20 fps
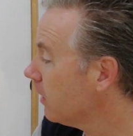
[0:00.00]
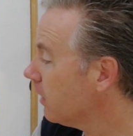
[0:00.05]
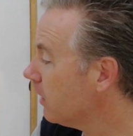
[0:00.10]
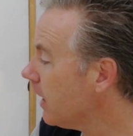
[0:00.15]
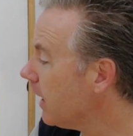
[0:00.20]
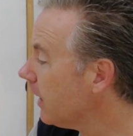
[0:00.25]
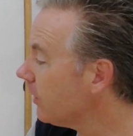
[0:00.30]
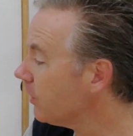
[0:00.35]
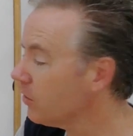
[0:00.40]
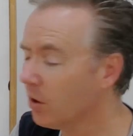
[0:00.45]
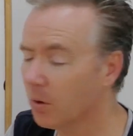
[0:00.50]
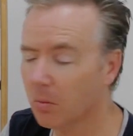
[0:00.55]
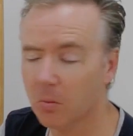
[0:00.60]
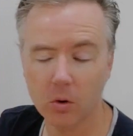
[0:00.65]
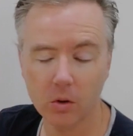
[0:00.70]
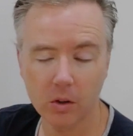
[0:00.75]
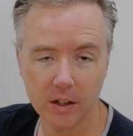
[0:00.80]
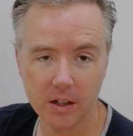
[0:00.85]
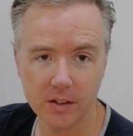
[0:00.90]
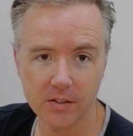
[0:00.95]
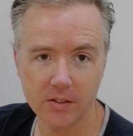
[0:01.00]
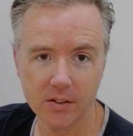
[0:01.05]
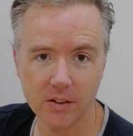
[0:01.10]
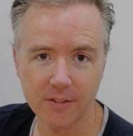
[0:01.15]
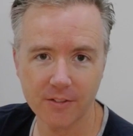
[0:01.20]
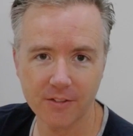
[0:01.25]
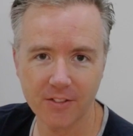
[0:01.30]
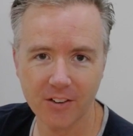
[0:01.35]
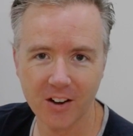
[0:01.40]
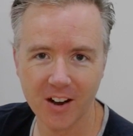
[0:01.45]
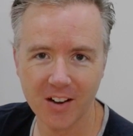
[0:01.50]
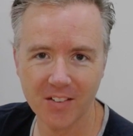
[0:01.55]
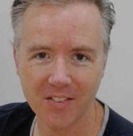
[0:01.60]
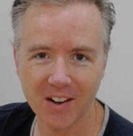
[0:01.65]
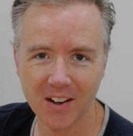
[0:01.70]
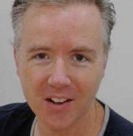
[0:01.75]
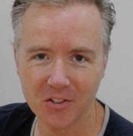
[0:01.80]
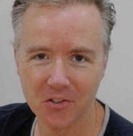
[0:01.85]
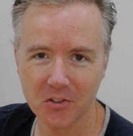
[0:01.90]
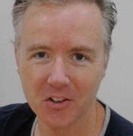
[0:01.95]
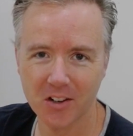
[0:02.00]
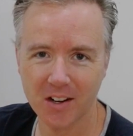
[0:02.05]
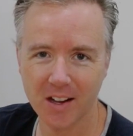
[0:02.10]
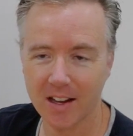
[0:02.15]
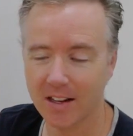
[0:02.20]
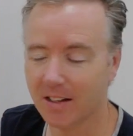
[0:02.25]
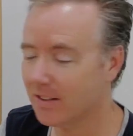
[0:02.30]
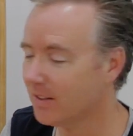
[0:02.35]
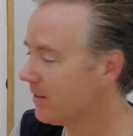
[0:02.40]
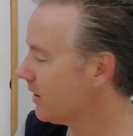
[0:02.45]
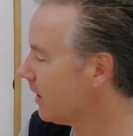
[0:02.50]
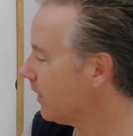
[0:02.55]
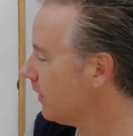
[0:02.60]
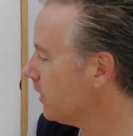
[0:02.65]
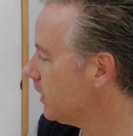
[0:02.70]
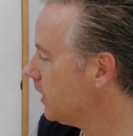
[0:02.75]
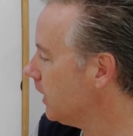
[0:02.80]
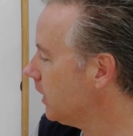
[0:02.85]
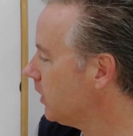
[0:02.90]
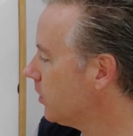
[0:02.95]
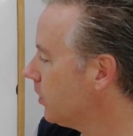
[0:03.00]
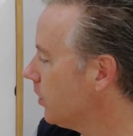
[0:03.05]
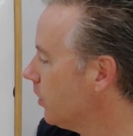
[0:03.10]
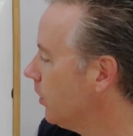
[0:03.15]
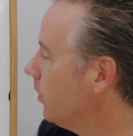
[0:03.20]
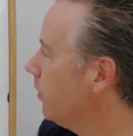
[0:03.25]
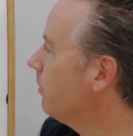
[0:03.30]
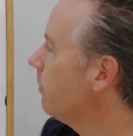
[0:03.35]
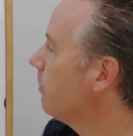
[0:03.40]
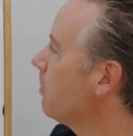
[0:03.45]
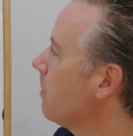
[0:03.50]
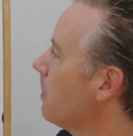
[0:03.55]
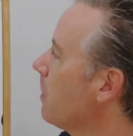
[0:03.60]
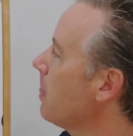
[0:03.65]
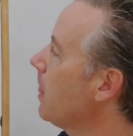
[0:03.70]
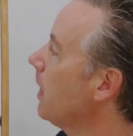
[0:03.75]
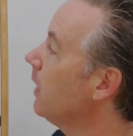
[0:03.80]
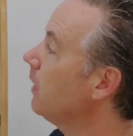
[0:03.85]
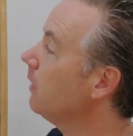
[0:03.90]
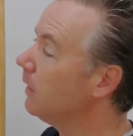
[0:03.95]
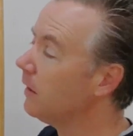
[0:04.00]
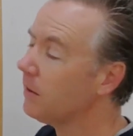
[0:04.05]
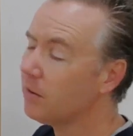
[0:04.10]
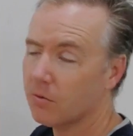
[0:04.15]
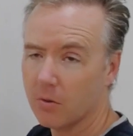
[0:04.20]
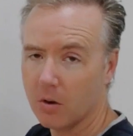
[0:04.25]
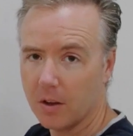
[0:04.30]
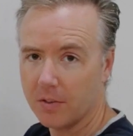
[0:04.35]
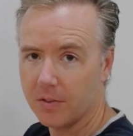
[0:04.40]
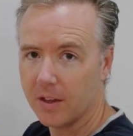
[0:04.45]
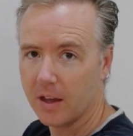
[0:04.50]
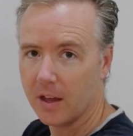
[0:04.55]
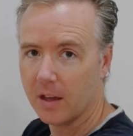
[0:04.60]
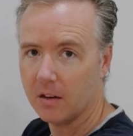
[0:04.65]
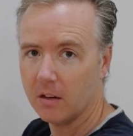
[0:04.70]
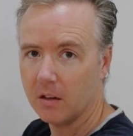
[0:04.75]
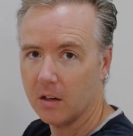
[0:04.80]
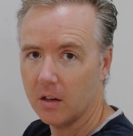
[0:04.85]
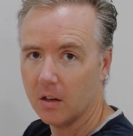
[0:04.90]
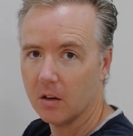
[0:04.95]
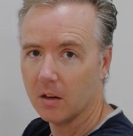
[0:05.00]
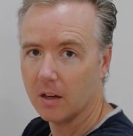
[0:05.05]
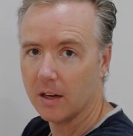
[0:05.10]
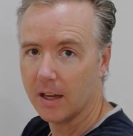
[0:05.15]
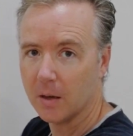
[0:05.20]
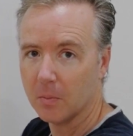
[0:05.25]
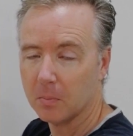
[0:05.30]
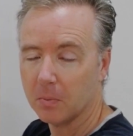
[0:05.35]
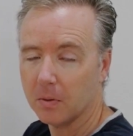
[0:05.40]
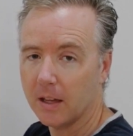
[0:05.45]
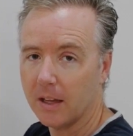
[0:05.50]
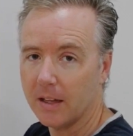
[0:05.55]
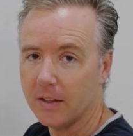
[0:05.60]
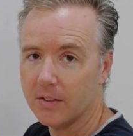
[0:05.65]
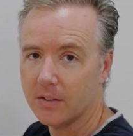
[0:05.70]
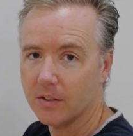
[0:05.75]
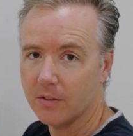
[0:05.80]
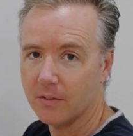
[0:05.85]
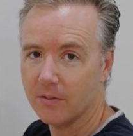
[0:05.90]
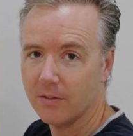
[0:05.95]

The next numeral is 572. Let's write that on our place